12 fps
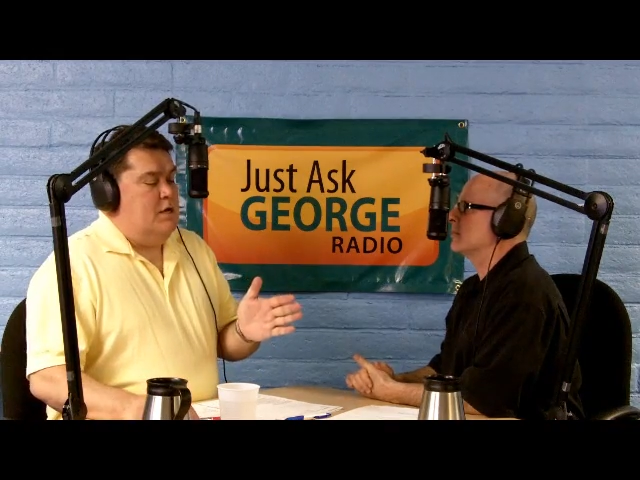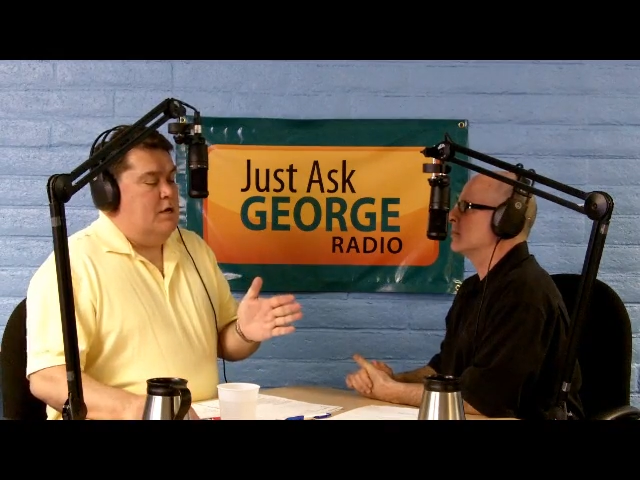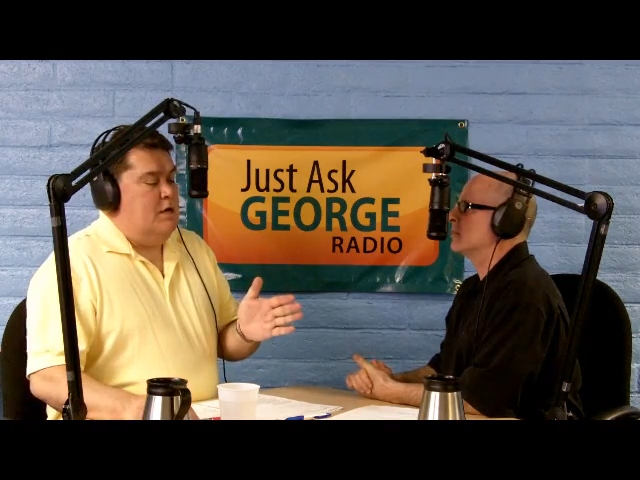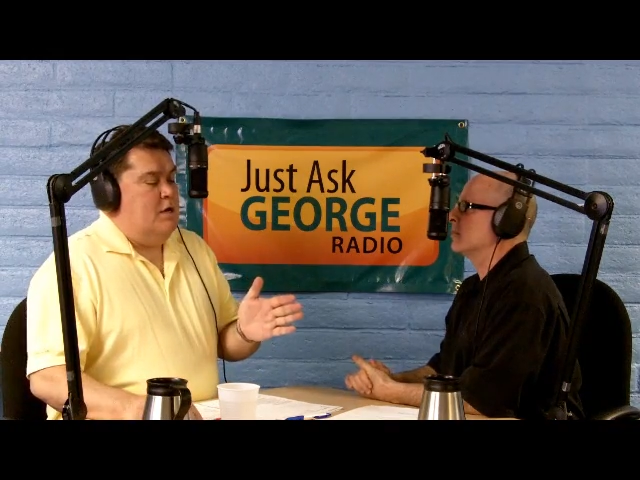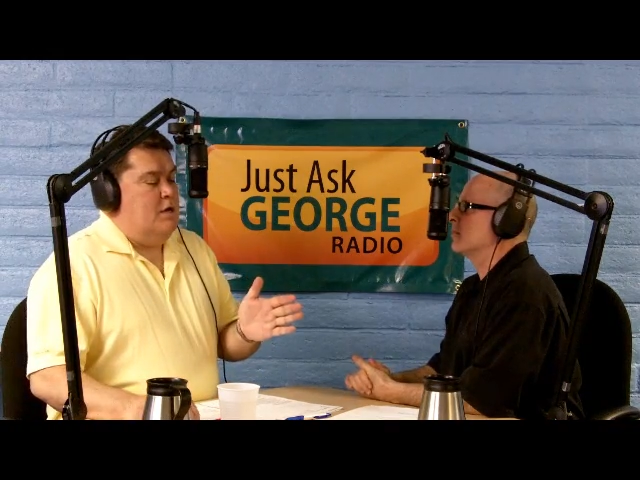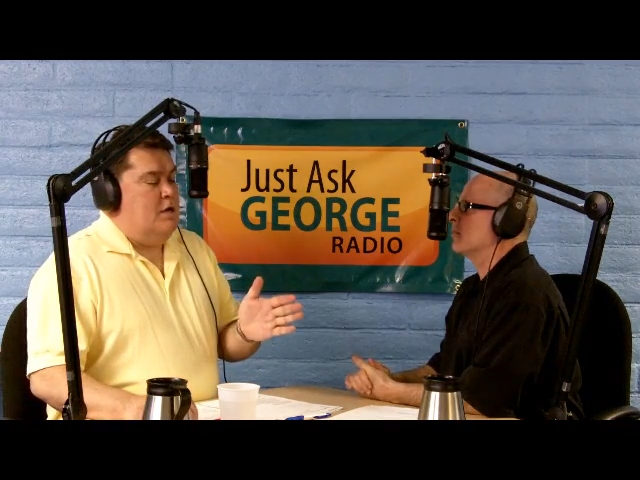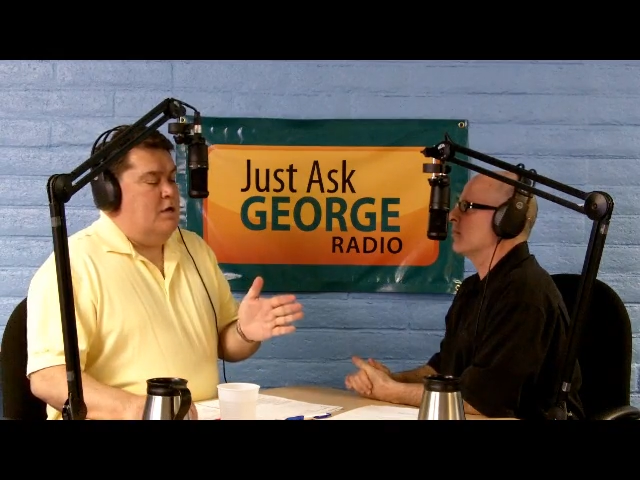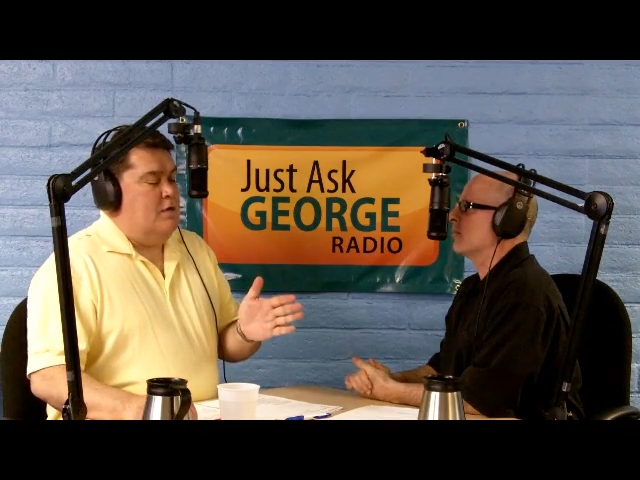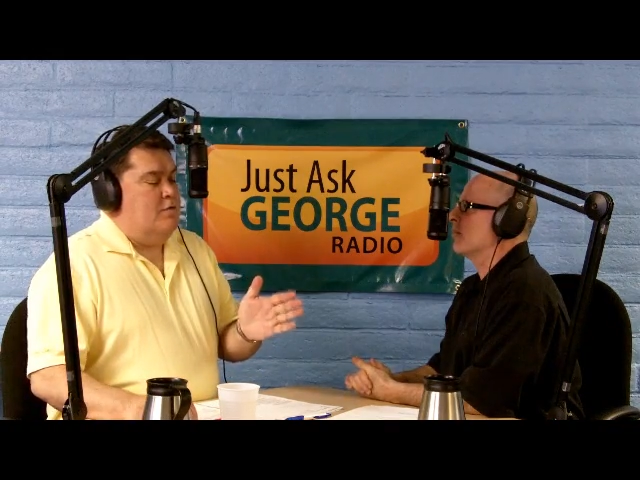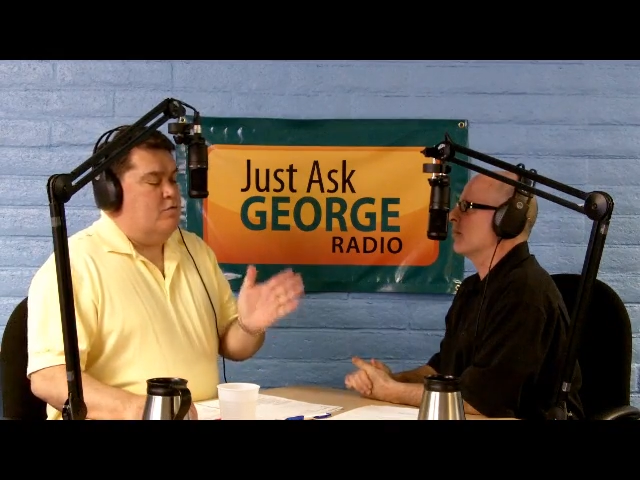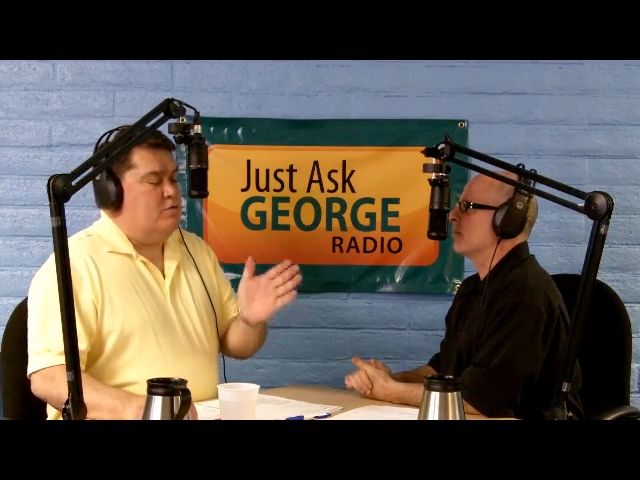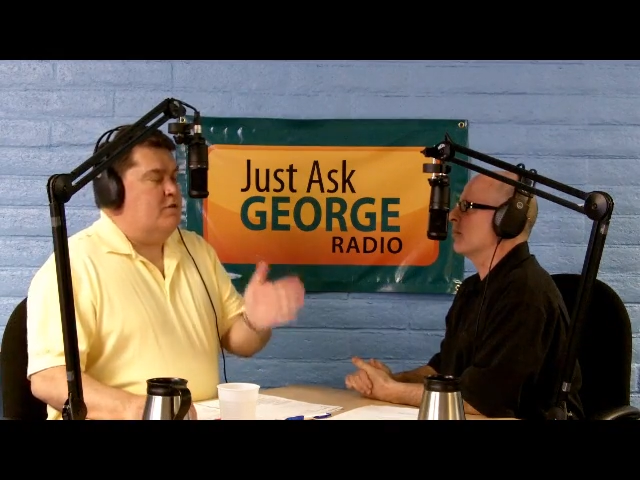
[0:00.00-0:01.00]

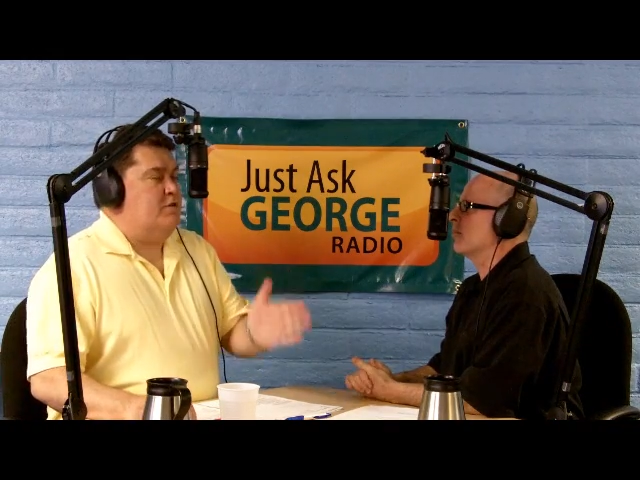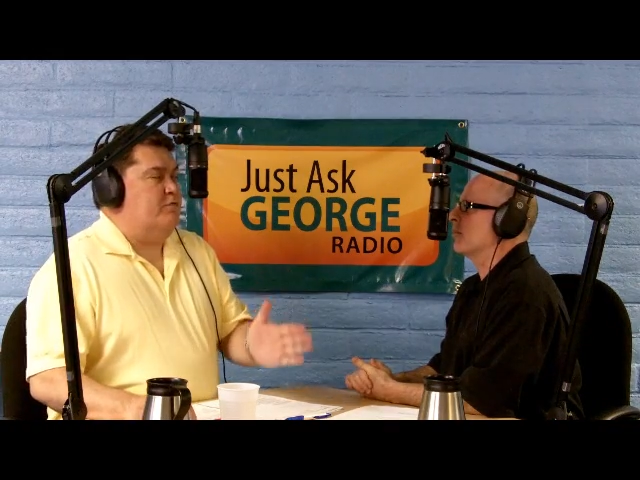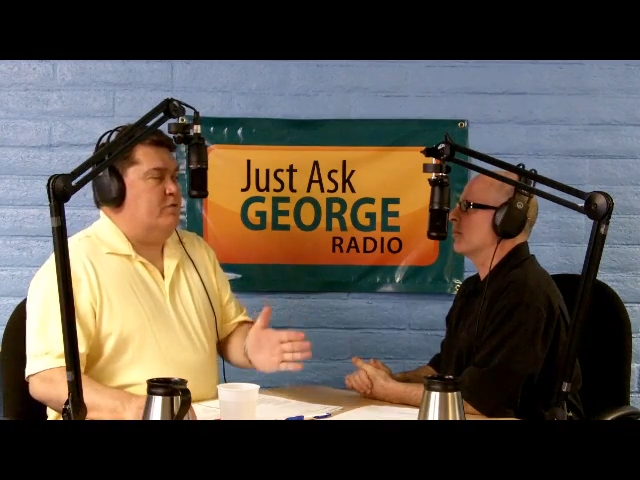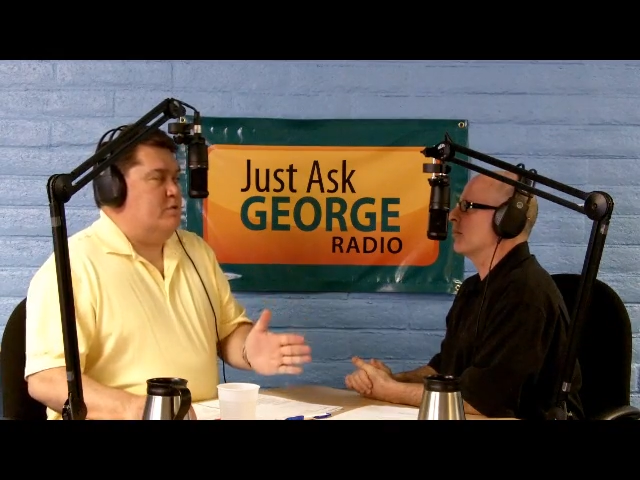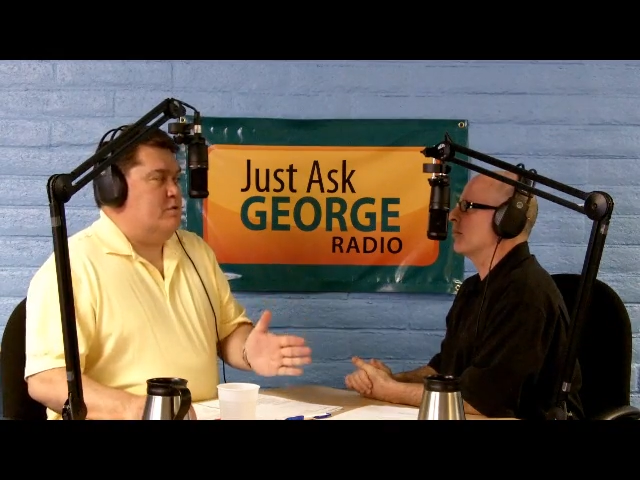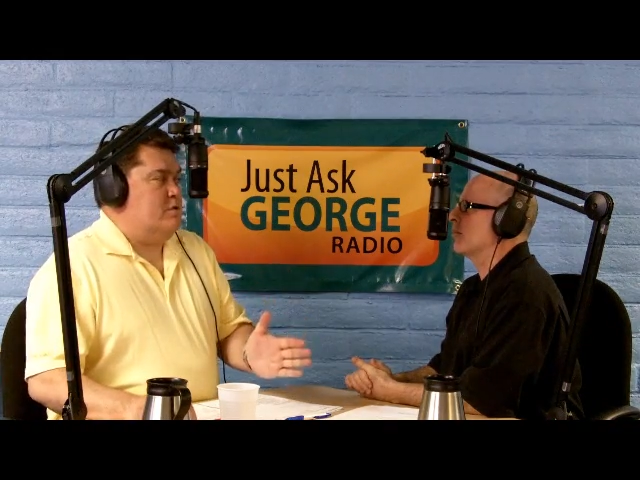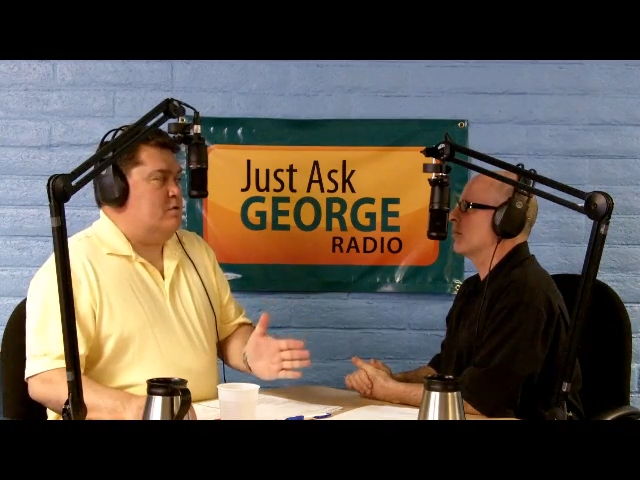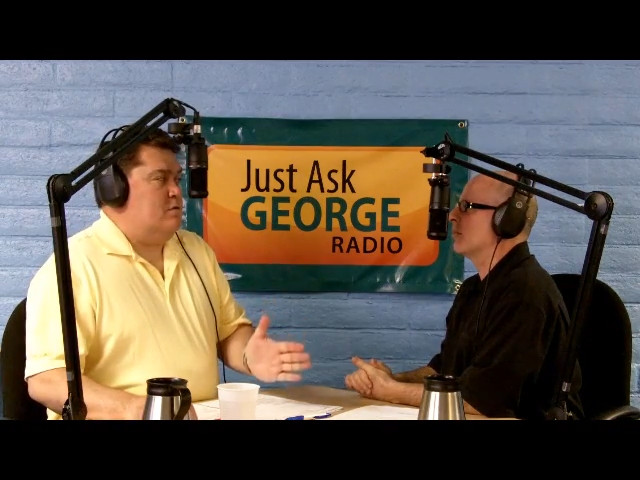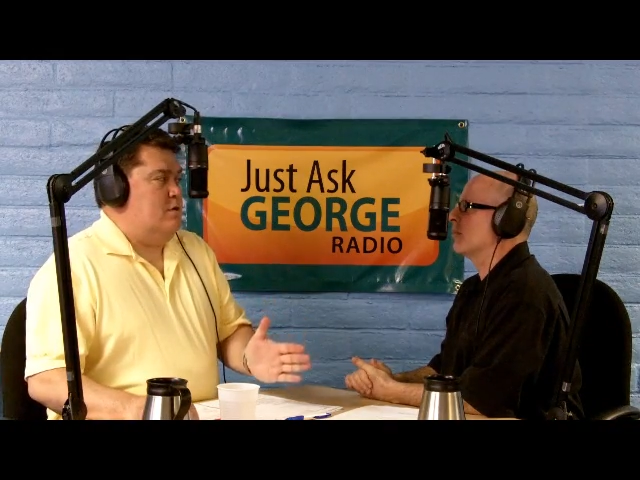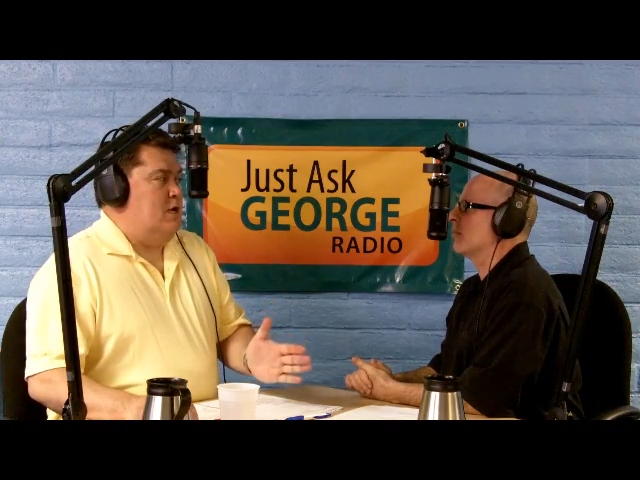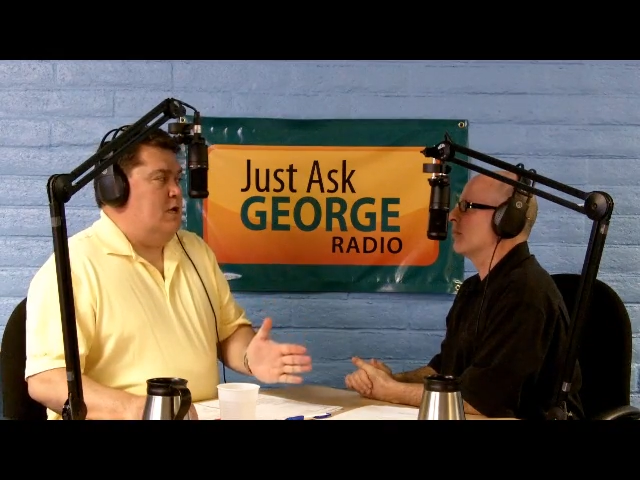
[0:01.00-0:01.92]
there's a difference.